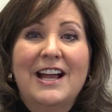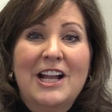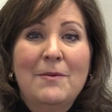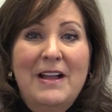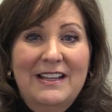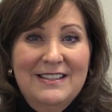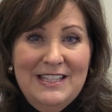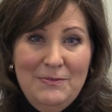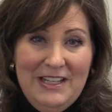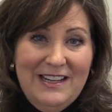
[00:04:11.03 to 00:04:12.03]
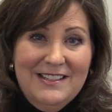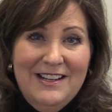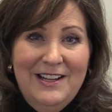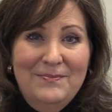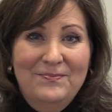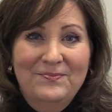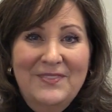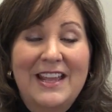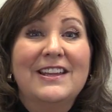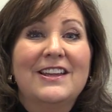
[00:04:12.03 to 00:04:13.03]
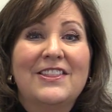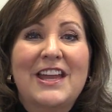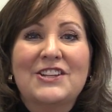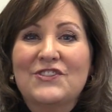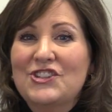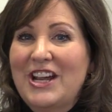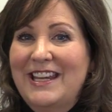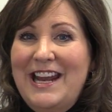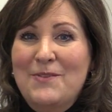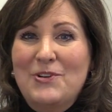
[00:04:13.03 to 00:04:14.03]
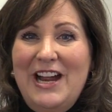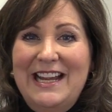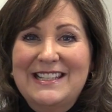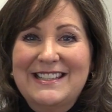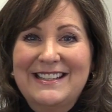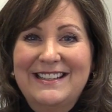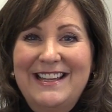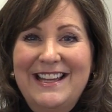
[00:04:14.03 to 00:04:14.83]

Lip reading: And come back and see me next time. Thanks for checking out Brass.